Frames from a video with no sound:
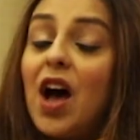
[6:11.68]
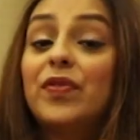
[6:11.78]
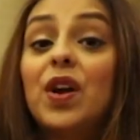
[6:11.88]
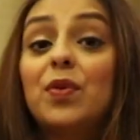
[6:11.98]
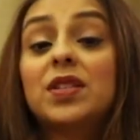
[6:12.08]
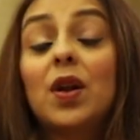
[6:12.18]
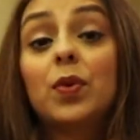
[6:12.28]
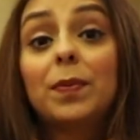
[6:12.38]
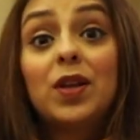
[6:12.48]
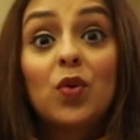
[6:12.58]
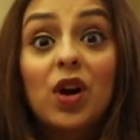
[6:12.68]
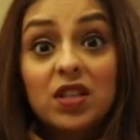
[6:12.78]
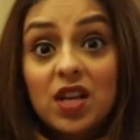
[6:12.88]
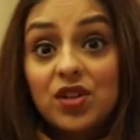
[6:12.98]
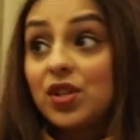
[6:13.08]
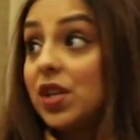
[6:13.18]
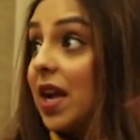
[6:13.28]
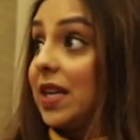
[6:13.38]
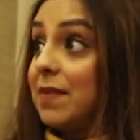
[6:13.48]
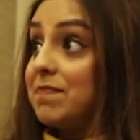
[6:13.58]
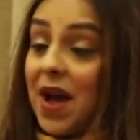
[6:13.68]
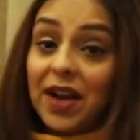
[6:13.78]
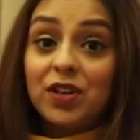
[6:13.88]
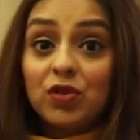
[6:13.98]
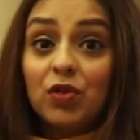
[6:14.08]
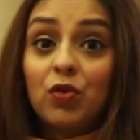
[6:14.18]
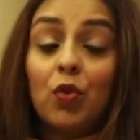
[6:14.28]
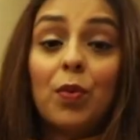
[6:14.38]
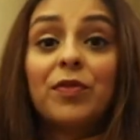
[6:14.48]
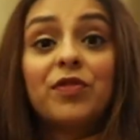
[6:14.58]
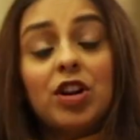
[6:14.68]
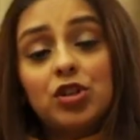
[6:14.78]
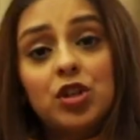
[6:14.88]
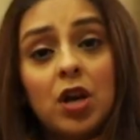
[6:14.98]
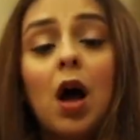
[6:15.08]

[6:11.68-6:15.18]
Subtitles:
After I was done with my yoga session, I came back into the room, freshened